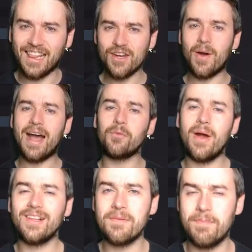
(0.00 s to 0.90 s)
Hello and
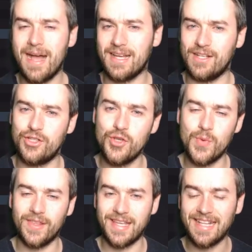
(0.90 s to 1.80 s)
welcome back
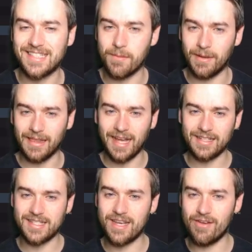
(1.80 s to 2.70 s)
to the Inter Milan
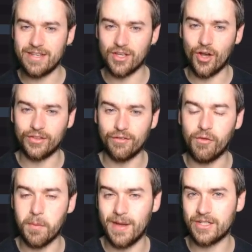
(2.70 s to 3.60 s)
series on the
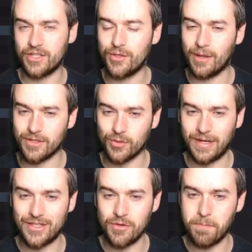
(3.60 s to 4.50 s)
Football Manager
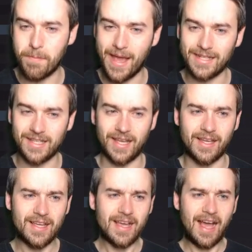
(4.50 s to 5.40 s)
2022 beta.
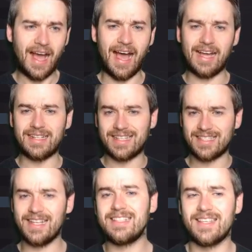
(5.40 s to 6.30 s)
And
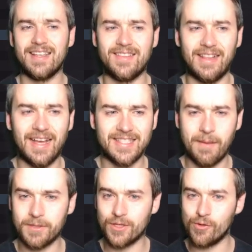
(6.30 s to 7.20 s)
since the last
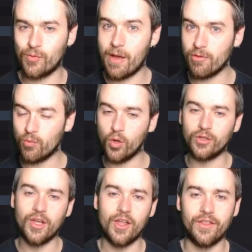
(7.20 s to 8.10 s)
episode where we
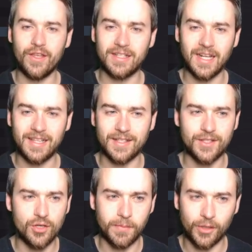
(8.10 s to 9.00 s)
won the Italian
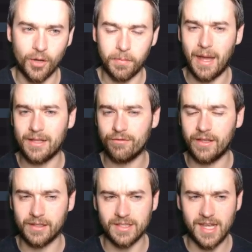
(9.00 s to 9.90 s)
Super Cup by
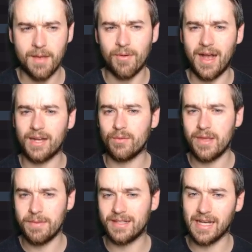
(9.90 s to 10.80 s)
defeating the Zebra and we
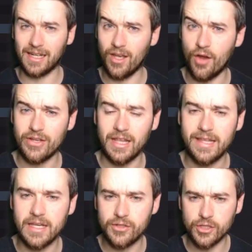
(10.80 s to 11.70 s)
beat Cagliari in the
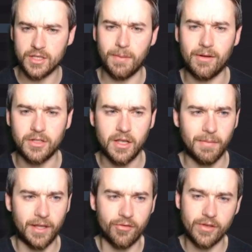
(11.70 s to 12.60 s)
league just about
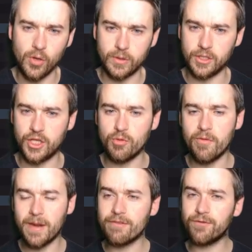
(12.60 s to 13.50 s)
by 3-2, we
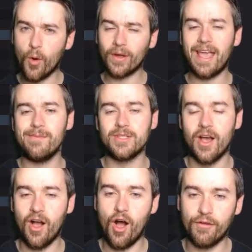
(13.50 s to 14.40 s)
played 4 games
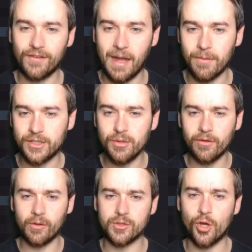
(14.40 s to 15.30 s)
off camera, 2
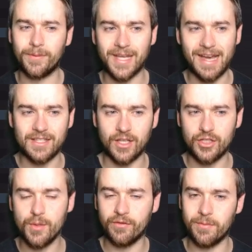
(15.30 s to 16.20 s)
of those cup ties,
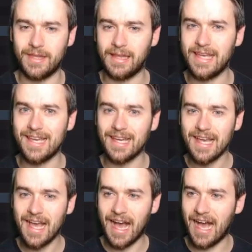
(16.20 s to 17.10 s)
2 of them in the league,
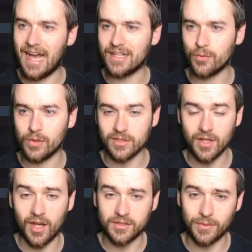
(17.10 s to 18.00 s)
and we'll
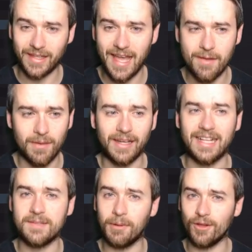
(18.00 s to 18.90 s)
start with the game
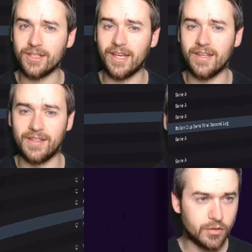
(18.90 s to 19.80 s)
against Bologna.
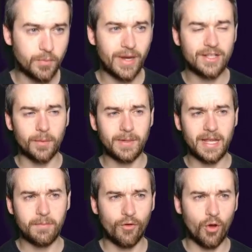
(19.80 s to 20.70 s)
So it was a pretty
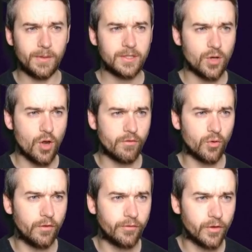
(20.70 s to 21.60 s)
dominating performance
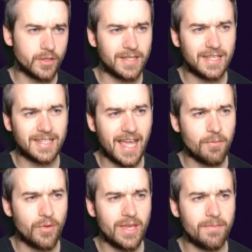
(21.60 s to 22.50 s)
overall for us in this
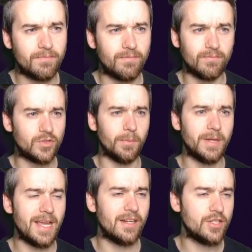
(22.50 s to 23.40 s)
game. We
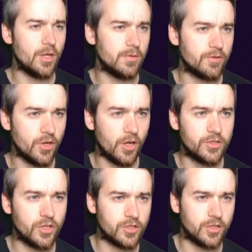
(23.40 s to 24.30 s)
dominated in terms of
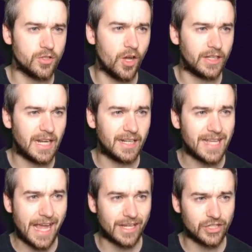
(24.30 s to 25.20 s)
shots on target and
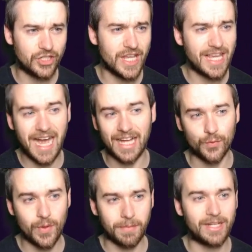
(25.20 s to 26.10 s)
XG, and
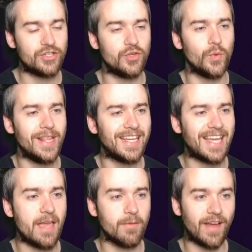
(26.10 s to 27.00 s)
we managed to win the
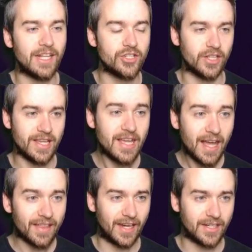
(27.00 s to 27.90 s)
game eventually
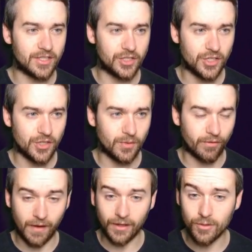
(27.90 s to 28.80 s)
thanks to
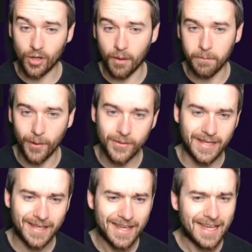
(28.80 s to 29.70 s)
Franco
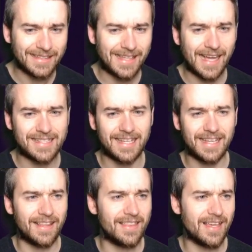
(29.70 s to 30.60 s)
Carboni
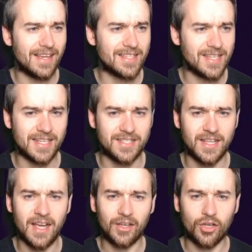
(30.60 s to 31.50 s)
getting the assist,
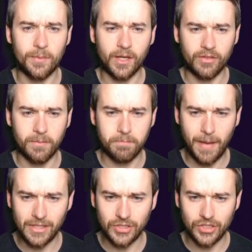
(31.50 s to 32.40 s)
coming off the
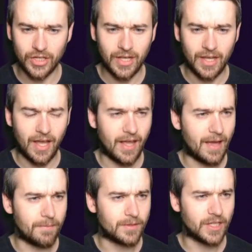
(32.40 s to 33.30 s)
bench
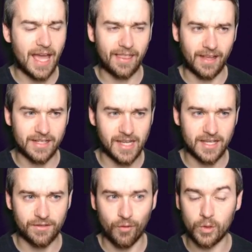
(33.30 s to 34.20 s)
to get that
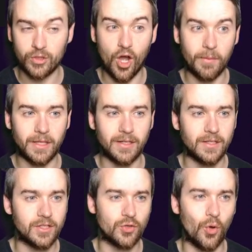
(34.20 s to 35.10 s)
assist for Darmian
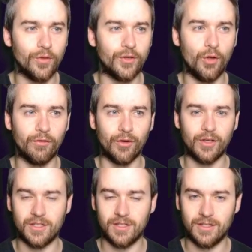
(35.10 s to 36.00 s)
to score the goal for
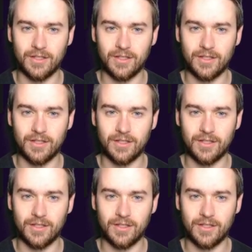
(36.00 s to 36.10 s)
us.